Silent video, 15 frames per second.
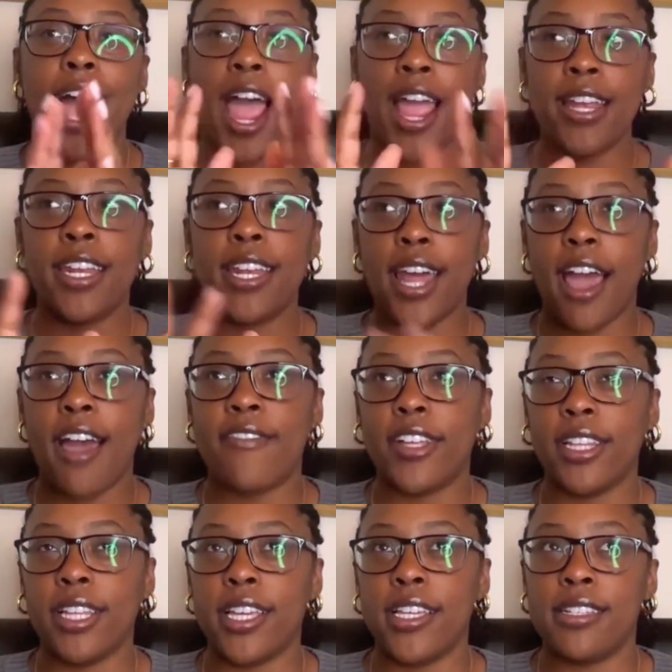I need to have
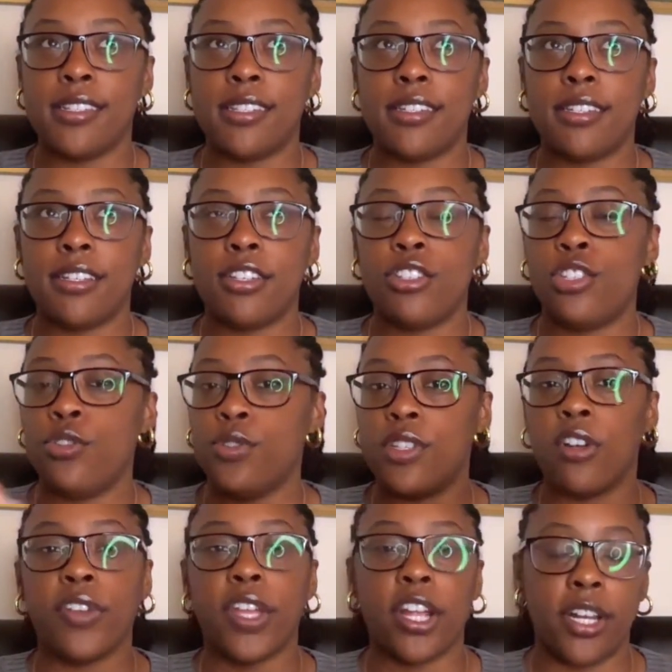at least 2
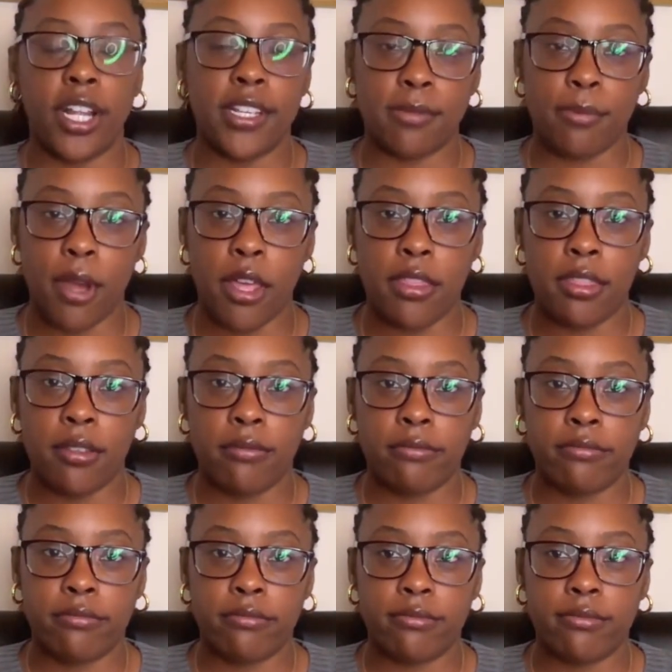self-care days a month
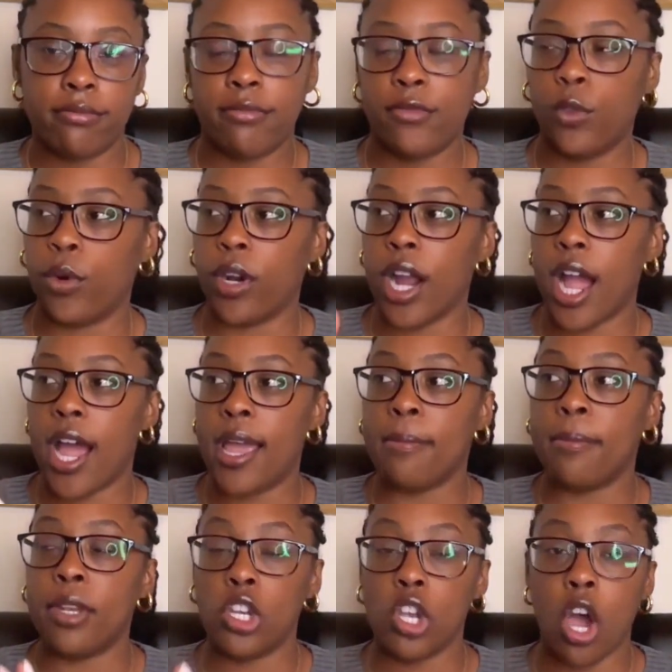where
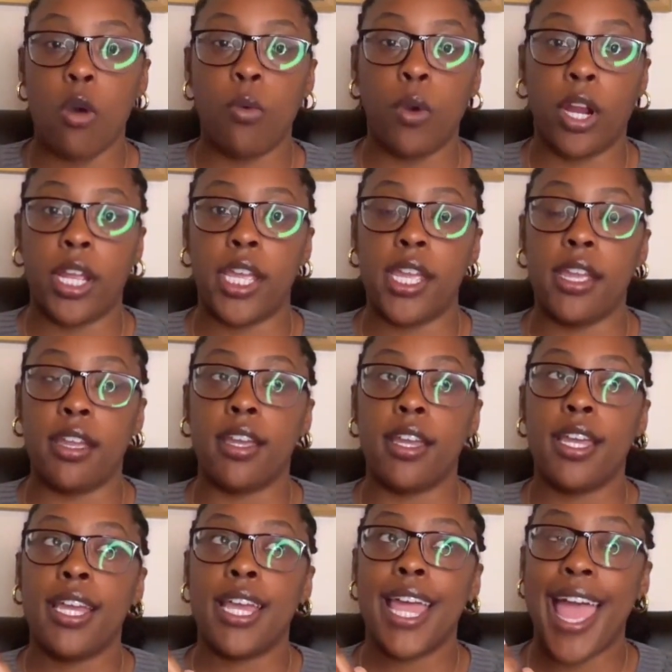I'm not working
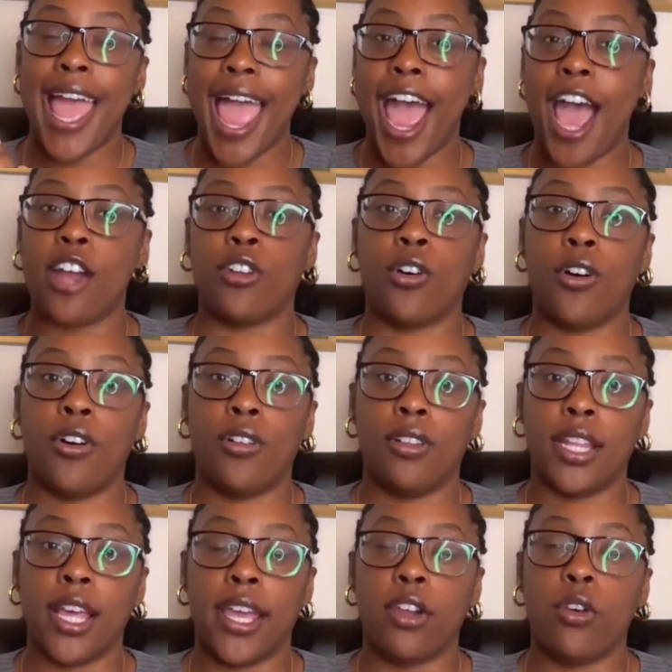at all,
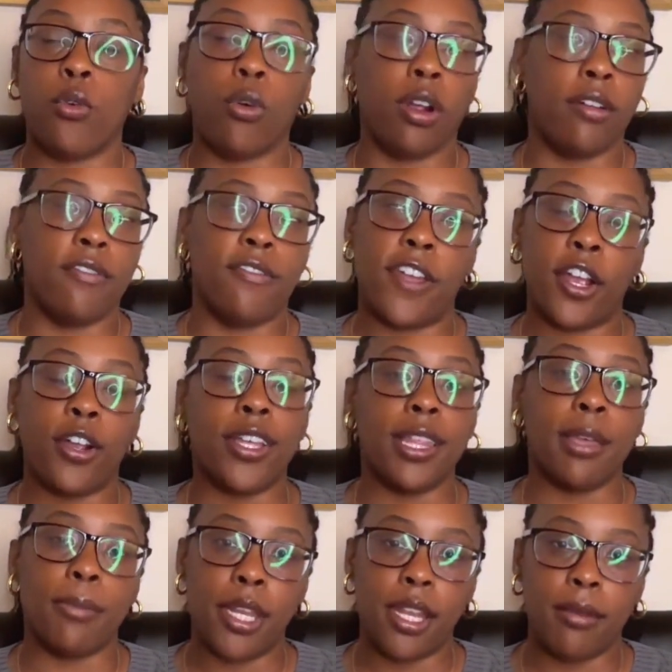or very
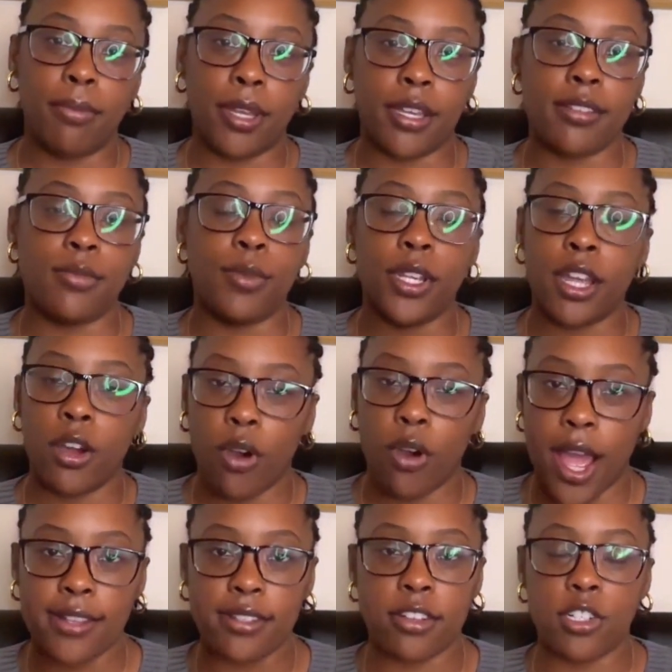limited, because we know
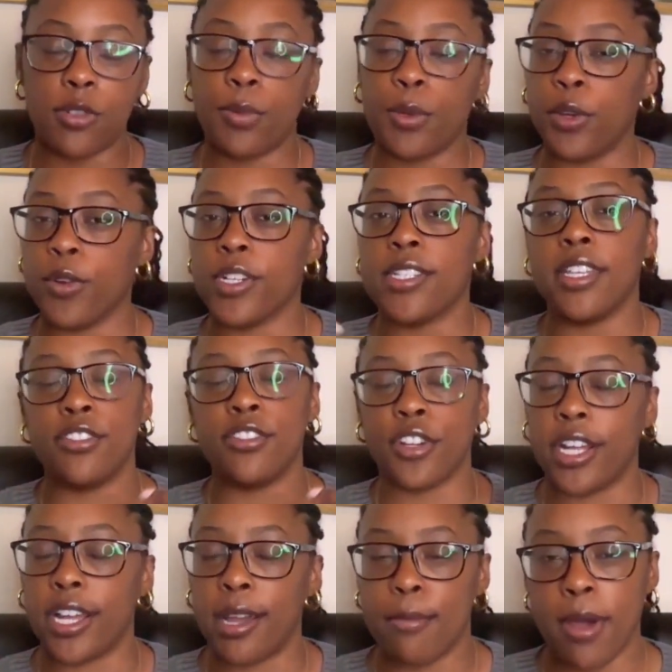as entrepreneurs, things are
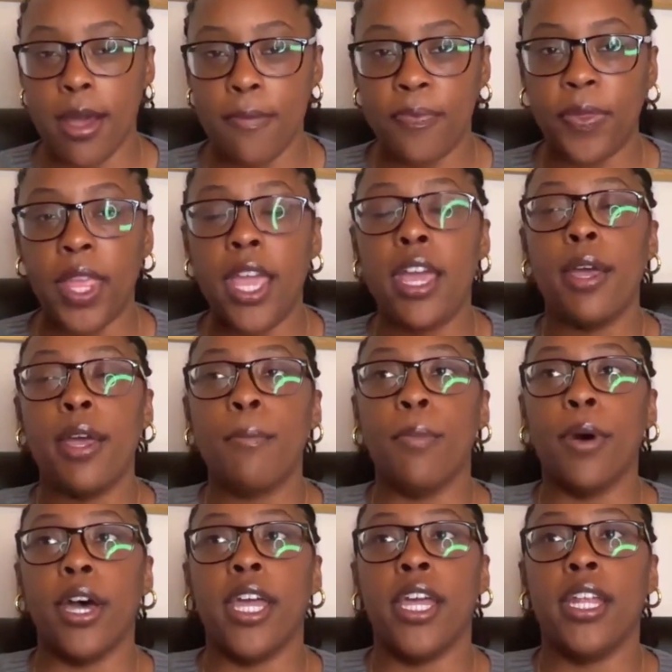going to come up,
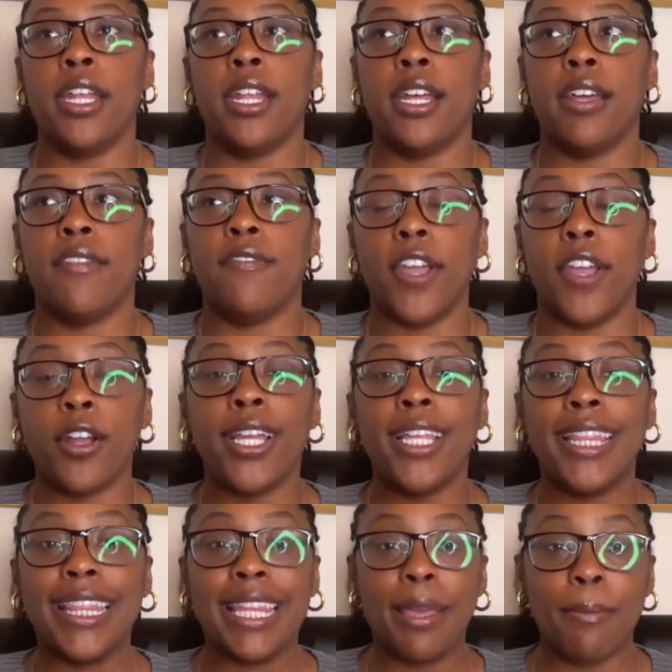but
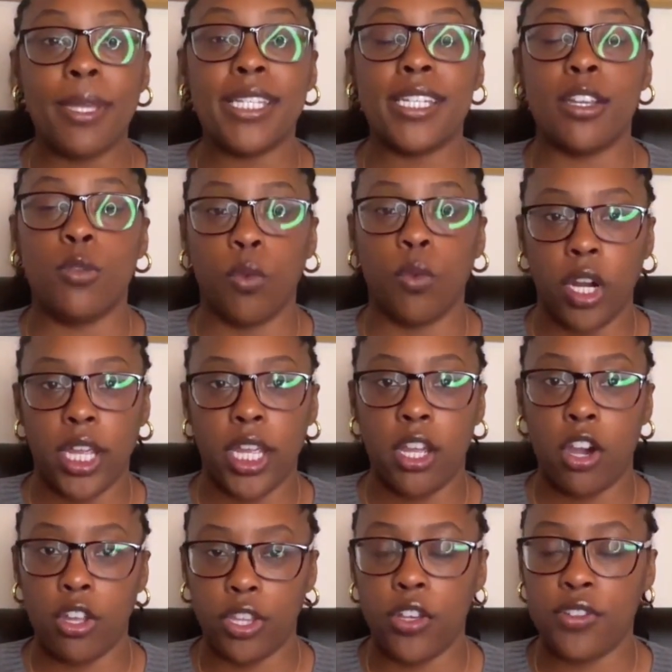very limited
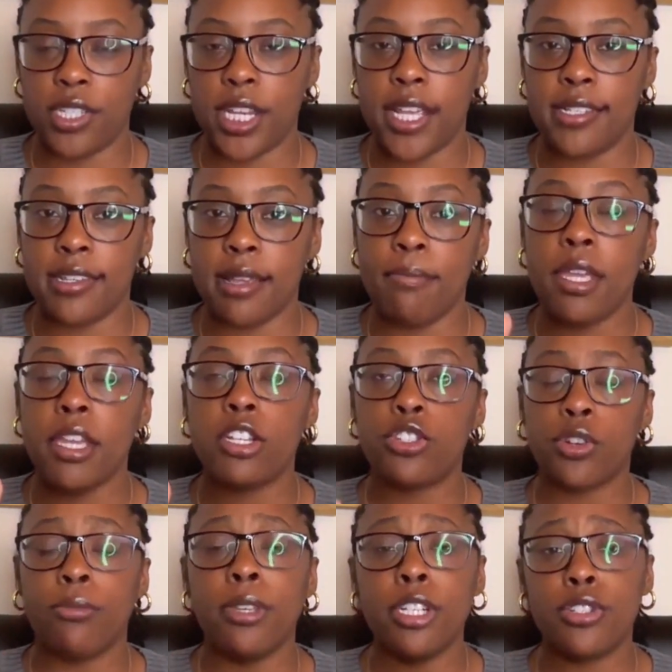working on those days, and be
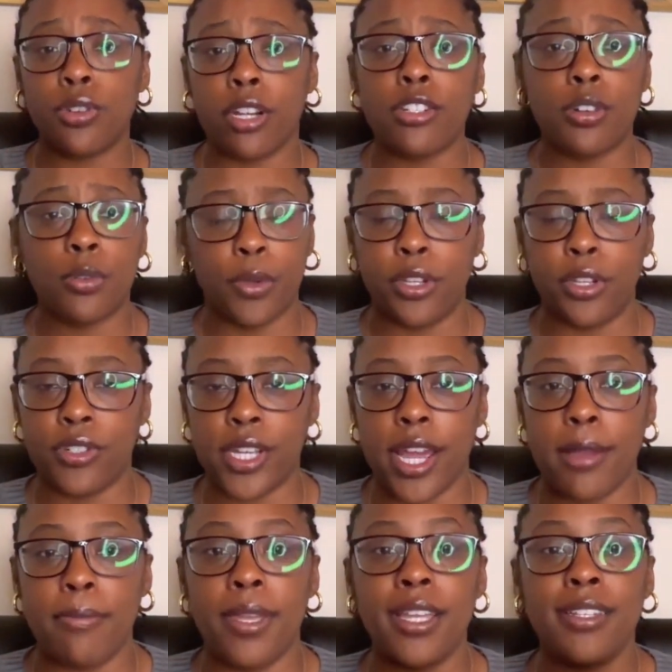extremely structured with your
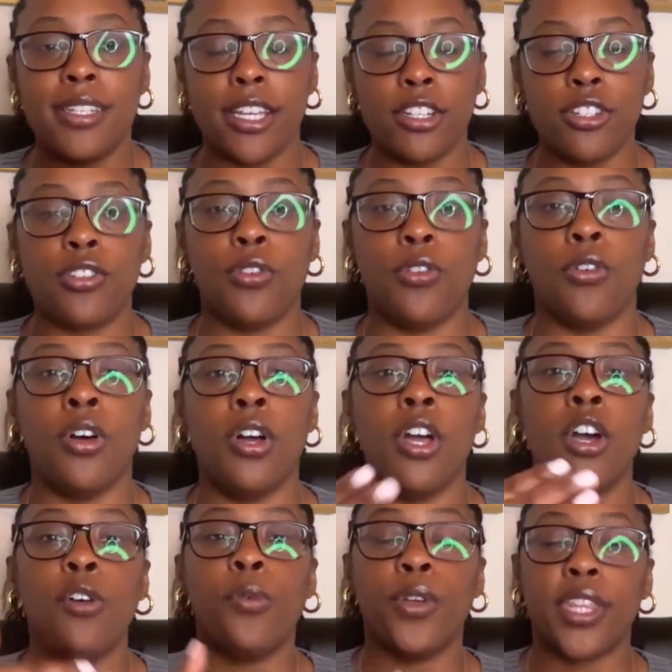time, be intentional
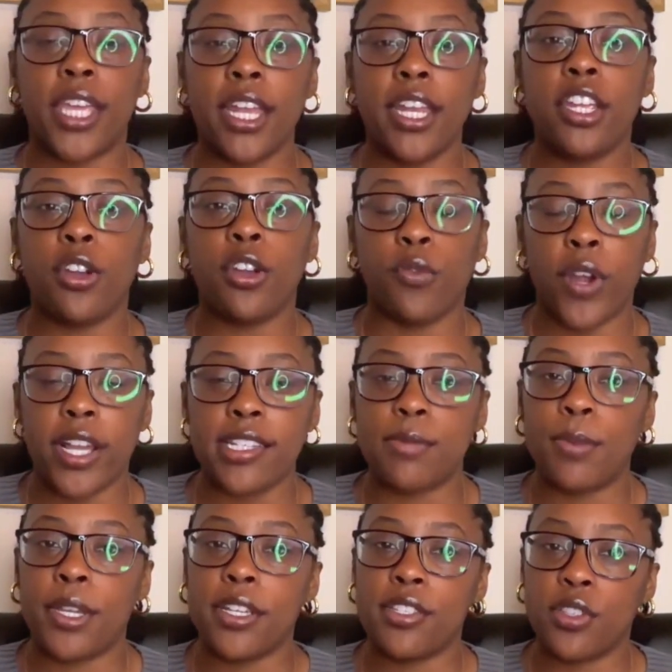with getting your
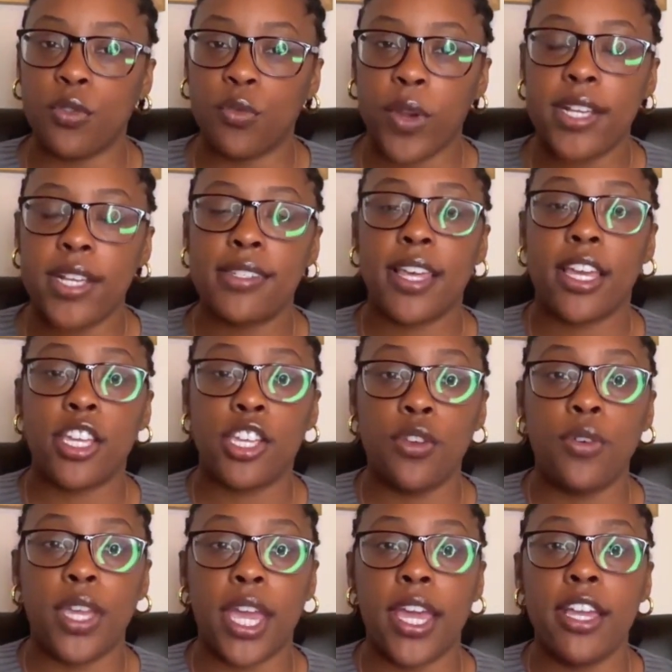rest, because the rest that
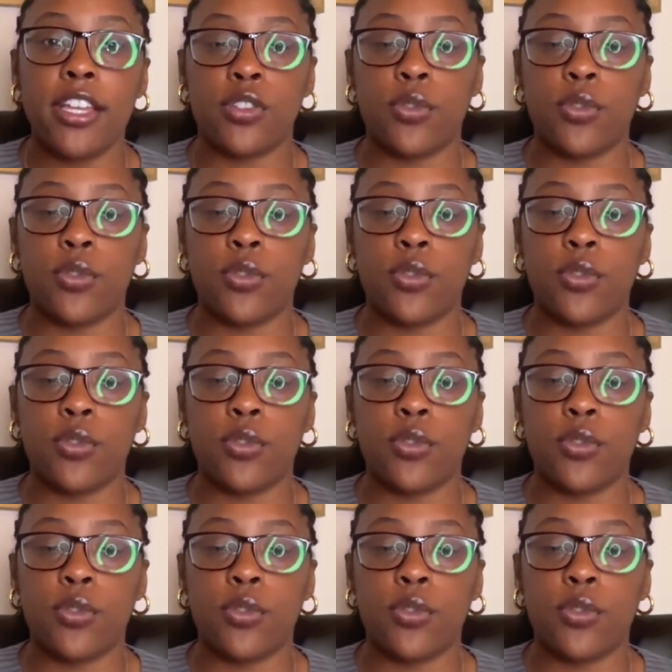you get